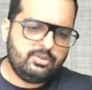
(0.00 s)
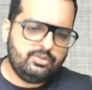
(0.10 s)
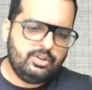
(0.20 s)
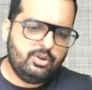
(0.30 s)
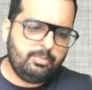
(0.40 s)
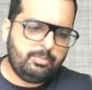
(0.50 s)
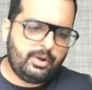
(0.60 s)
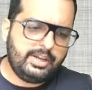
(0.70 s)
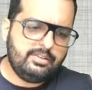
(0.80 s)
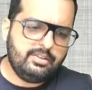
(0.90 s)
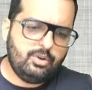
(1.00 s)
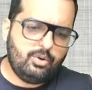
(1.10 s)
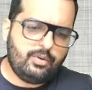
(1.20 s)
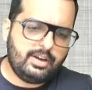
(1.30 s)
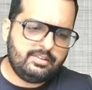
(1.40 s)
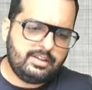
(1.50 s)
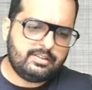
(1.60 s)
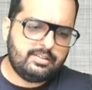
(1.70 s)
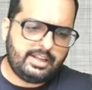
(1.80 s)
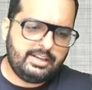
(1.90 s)
to
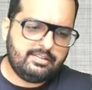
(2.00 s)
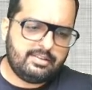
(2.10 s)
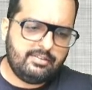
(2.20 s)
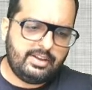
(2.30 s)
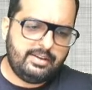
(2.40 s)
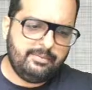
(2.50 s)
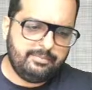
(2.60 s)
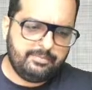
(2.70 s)
0.01697